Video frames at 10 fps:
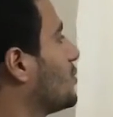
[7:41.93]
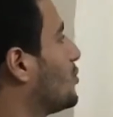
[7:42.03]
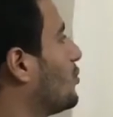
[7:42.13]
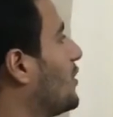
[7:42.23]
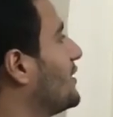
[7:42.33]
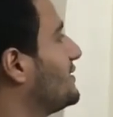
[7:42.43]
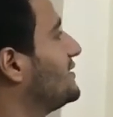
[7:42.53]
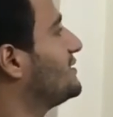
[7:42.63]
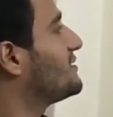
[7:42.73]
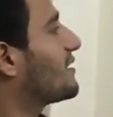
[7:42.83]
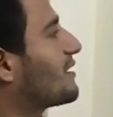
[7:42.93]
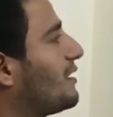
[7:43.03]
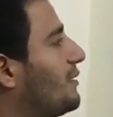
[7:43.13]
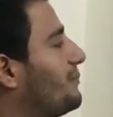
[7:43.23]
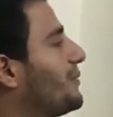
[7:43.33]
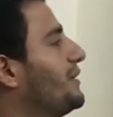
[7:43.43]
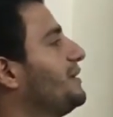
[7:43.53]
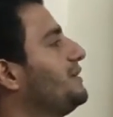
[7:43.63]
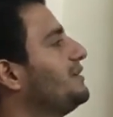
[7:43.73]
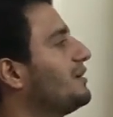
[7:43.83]
Why did the
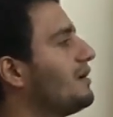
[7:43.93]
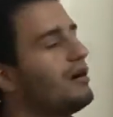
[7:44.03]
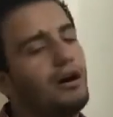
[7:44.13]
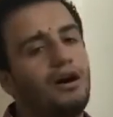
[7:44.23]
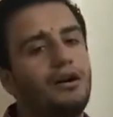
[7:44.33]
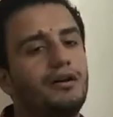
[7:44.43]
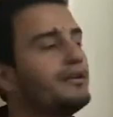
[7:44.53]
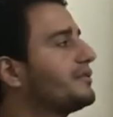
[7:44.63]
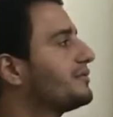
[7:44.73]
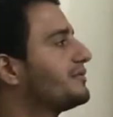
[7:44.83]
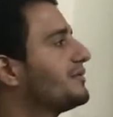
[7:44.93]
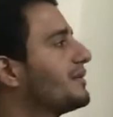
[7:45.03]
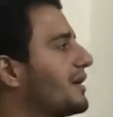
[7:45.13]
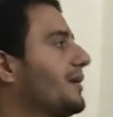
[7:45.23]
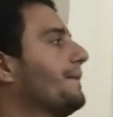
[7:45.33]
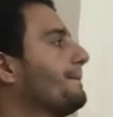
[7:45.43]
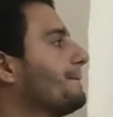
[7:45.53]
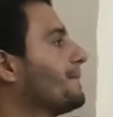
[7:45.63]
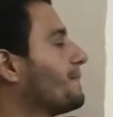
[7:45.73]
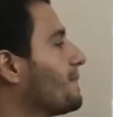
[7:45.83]
company hire him?
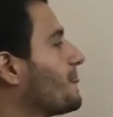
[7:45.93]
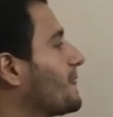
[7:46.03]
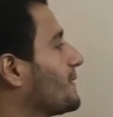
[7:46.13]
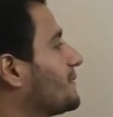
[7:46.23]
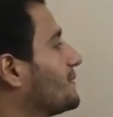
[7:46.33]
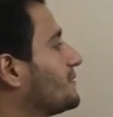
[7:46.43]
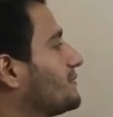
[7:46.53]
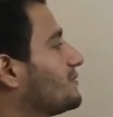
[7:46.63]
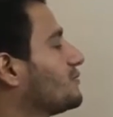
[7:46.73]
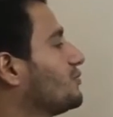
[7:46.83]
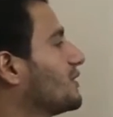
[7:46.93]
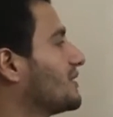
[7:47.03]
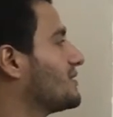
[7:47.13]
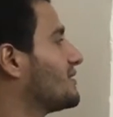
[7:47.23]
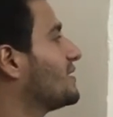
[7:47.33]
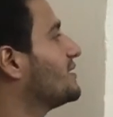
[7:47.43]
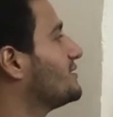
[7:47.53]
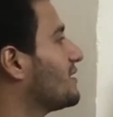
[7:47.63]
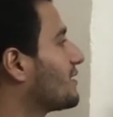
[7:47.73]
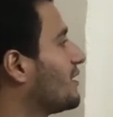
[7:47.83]
We can say
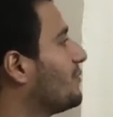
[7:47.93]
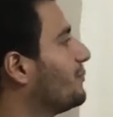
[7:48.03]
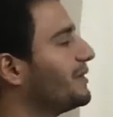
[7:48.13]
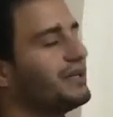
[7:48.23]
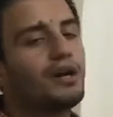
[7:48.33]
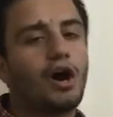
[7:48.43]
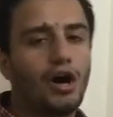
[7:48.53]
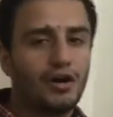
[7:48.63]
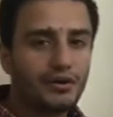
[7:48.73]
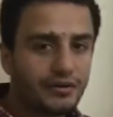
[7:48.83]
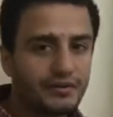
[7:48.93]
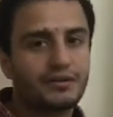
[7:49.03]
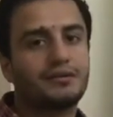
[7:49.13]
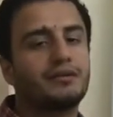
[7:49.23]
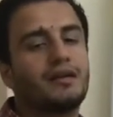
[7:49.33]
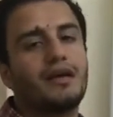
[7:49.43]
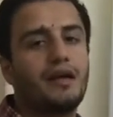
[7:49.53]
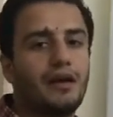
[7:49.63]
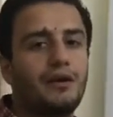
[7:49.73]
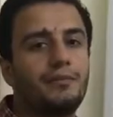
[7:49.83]
the company hired
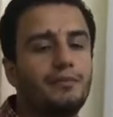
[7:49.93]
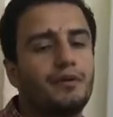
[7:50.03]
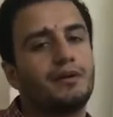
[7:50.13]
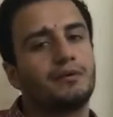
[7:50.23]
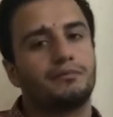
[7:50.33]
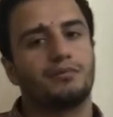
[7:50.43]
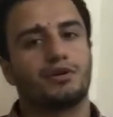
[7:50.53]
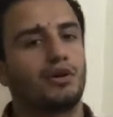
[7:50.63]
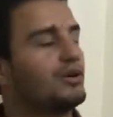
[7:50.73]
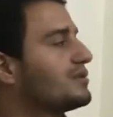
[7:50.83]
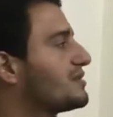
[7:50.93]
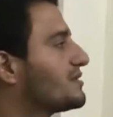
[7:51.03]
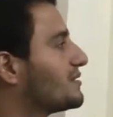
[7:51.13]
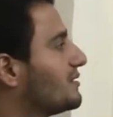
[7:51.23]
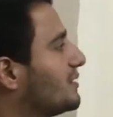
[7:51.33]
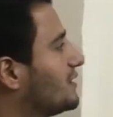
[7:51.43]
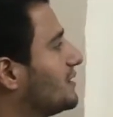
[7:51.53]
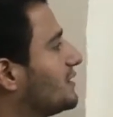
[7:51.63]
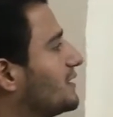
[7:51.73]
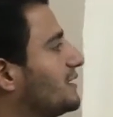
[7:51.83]
him because
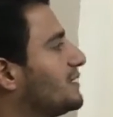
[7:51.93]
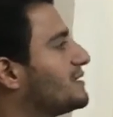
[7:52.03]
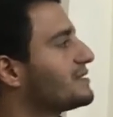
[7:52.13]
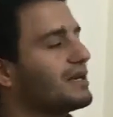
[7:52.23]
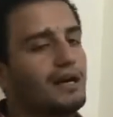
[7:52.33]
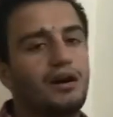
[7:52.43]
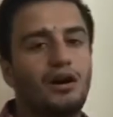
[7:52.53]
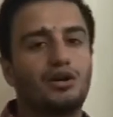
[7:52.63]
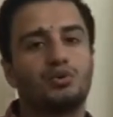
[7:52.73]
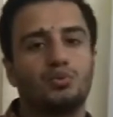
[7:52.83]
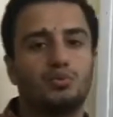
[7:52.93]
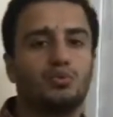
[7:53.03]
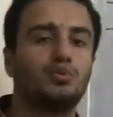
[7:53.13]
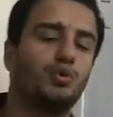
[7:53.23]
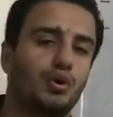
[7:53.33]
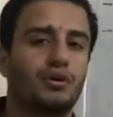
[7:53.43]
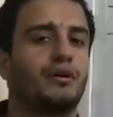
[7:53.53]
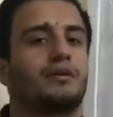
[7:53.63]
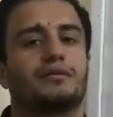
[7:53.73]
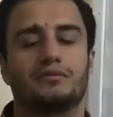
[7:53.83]
he is a hard worker.